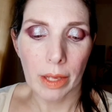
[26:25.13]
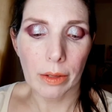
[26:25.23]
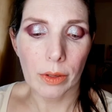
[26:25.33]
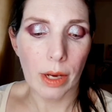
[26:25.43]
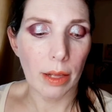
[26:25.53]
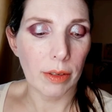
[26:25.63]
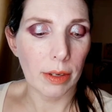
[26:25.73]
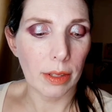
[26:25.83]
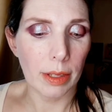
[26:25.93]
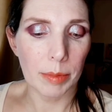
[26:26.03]
a little color
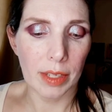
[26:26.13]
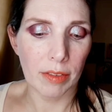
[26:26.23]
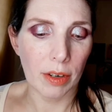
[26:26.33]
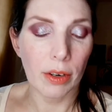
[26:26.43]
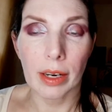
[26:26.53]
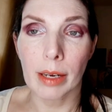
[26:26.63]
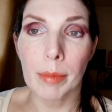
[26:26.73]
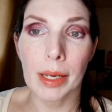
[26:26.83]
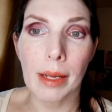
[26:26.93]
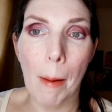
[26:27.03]
on the lips never hurt
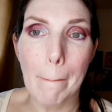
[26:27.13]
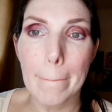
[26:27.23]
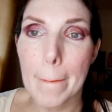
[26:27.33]
anybody.